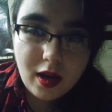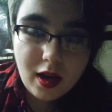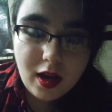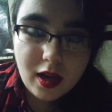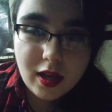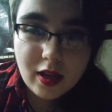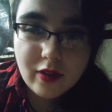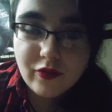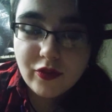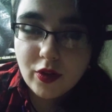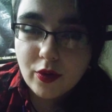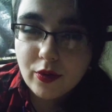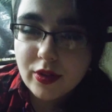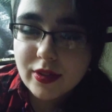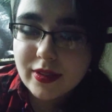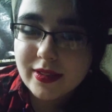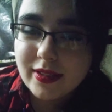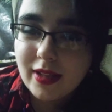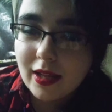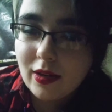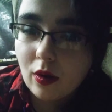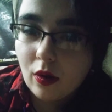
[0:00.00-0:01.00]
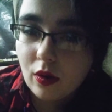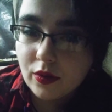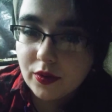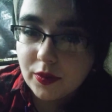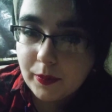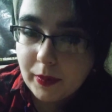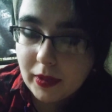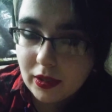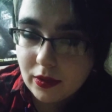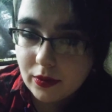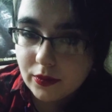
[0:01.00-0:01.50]
have noticed not all
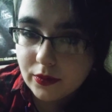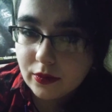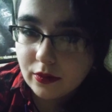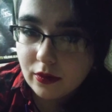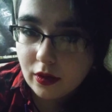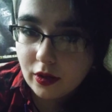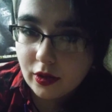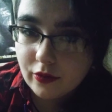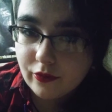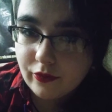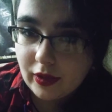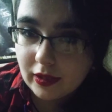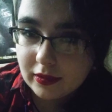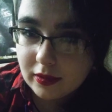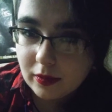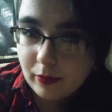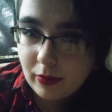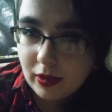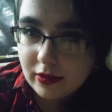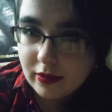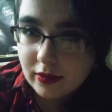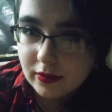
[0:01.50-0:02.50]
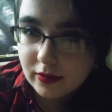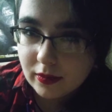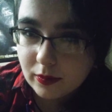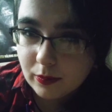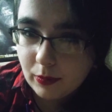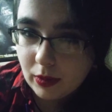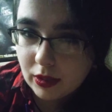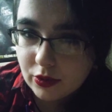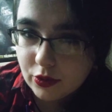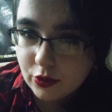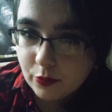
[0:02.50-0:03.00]
spells are affected by this as
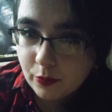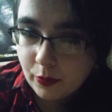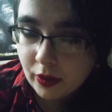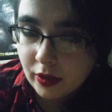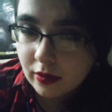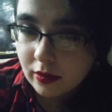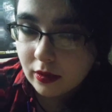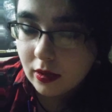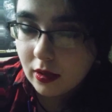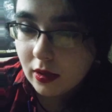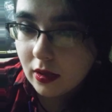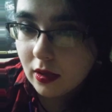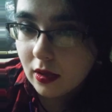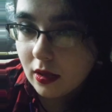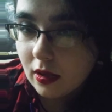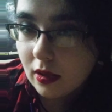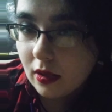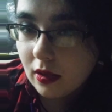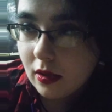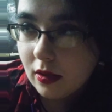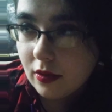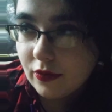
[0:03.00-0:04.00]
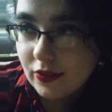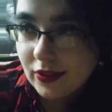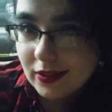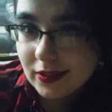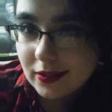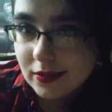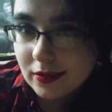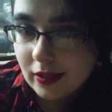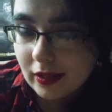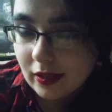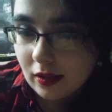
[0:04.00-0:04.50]
much, but
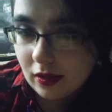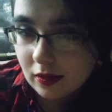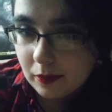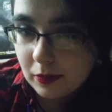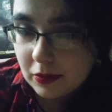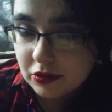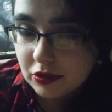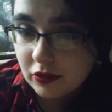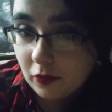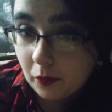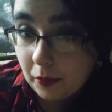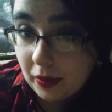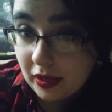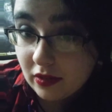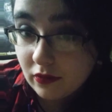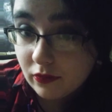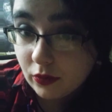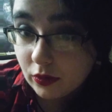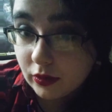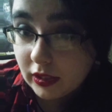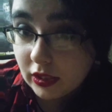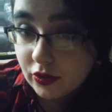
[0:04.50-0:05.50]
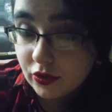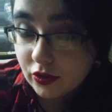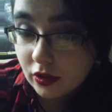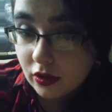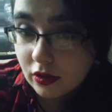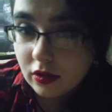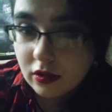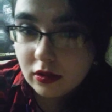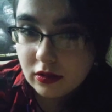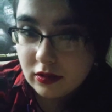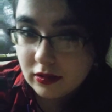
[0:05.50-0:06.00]
things like, especially with baneful
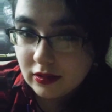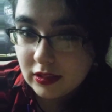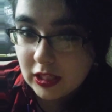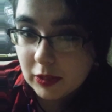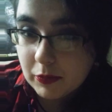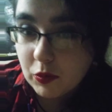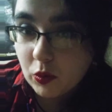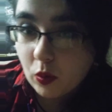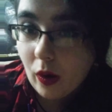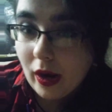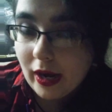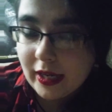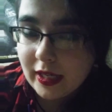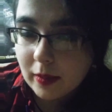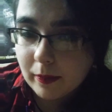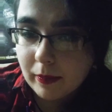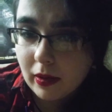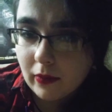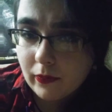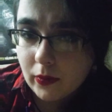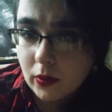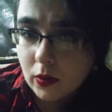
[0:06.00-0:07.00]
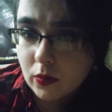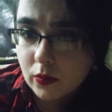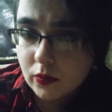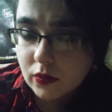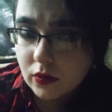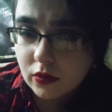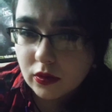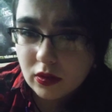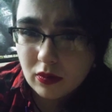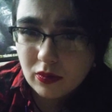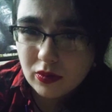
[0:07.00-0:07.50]
nature, keep quiet about
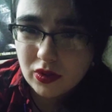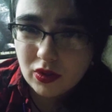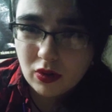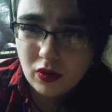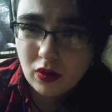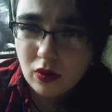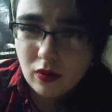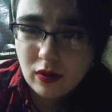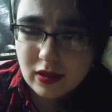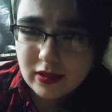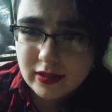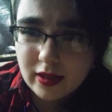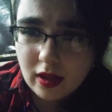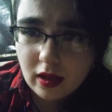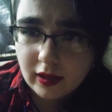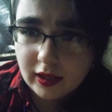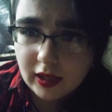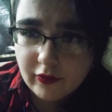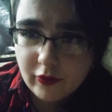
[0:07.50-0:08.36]
those. Don't go around telling